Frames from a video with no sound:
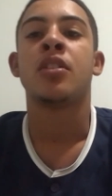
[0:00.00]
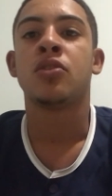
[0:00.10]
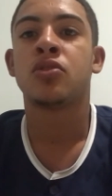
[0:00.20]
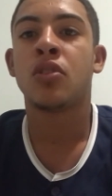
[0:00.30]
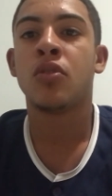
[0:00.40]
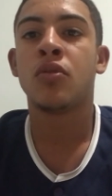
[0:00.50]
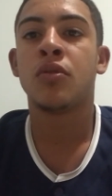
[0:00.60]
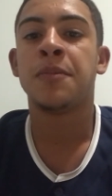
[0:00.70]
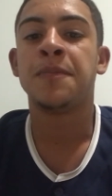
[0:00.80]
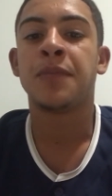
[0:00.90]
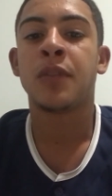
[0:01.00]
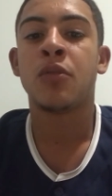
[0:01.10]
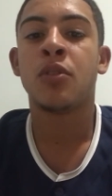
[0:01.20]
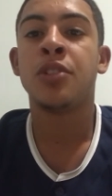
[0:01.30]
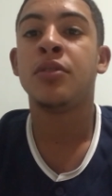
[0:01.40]
So
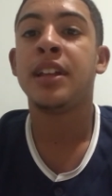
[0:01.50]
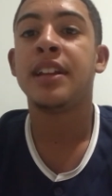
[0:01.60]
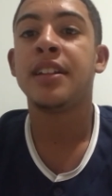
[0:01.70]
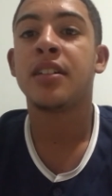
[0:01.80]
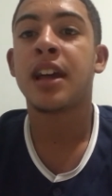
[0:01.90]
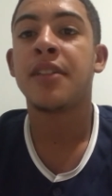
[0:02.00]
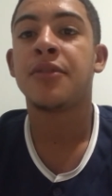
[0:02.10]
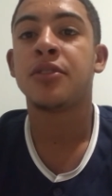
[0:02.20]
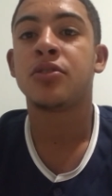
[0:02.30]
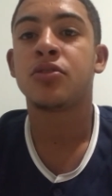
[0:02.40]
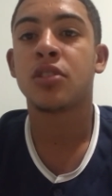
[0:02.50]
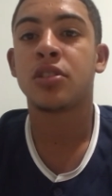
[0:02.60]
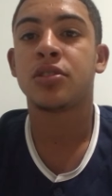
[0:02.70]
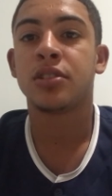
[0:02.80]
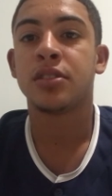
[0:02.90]
what you need in your life is
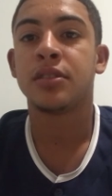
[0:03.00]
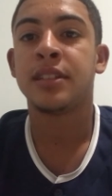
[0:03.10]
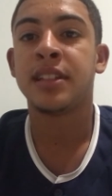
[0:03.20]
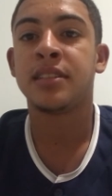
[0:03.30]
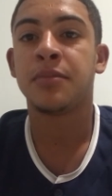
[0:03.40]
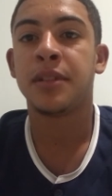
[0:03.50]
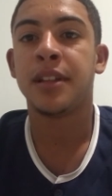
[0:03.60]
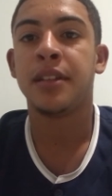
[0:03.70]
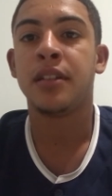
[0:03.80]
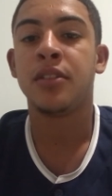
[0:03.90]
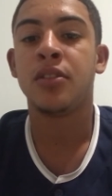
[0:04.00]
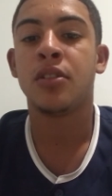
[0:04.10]
structure, discipline. You